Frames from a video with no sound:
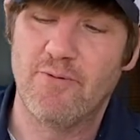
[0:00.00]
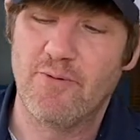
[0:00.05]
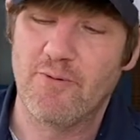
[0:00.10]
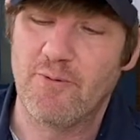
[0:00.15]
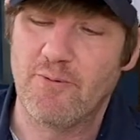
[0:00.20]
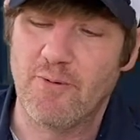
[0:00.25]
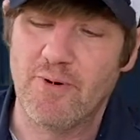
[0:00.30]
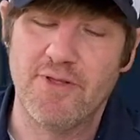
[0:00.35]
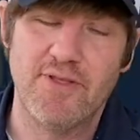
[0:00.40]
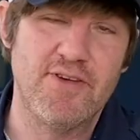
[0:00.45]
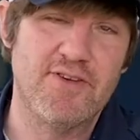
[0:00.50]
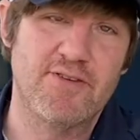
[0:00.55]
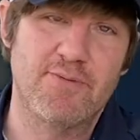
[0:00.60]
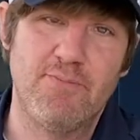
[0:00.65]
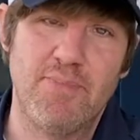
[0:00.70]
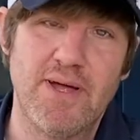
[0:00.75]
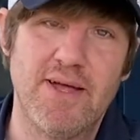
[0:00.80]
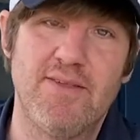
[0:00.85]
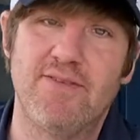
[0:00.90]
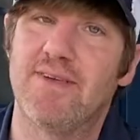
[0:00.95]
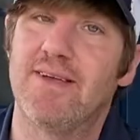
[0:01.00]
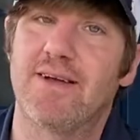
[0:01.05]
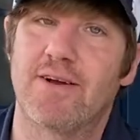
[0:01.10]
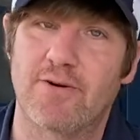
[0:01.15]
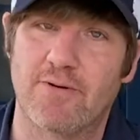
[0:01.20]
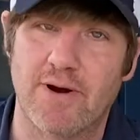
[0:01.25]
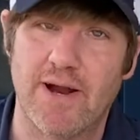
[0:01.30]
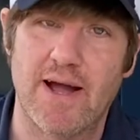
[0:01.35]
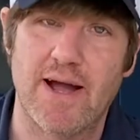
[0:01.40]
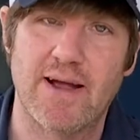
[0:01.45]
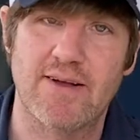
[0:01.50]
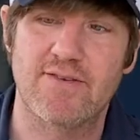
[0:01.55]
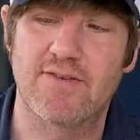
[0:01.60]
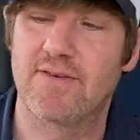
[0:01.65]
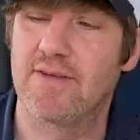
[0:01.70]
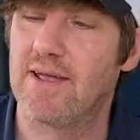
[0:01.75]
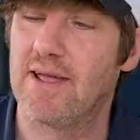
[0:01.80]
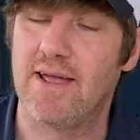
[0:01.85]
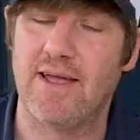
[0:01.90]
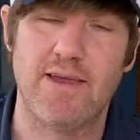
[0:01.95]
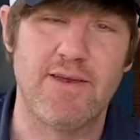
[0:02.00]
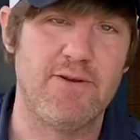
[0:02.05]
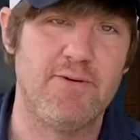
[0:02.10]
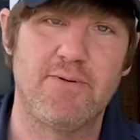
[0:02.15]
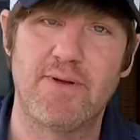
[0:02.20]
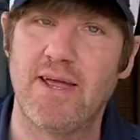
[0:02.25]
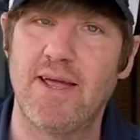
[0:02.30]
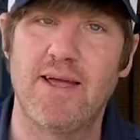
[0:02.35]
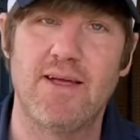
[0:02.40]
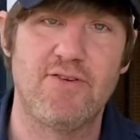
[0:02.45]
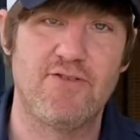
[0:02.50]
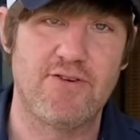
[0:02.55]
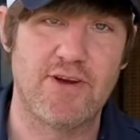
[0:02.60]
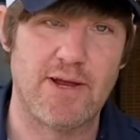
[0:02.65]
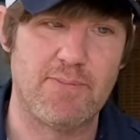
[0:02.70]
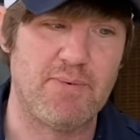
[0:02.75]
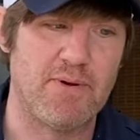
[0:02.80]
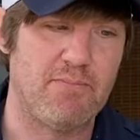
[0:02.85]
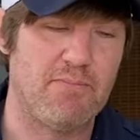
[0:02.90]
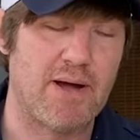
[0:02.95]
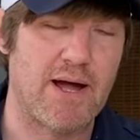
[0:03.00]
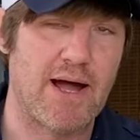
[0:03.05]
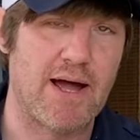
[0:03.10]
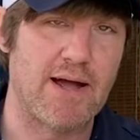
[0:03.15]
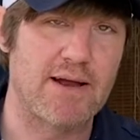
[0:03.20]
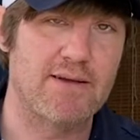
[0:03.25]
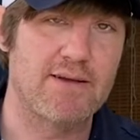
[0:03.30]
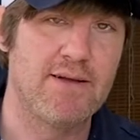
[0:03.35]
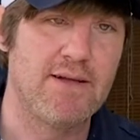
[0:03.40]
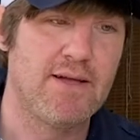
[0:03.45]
when this bends, it cracks, and you can't shape it back.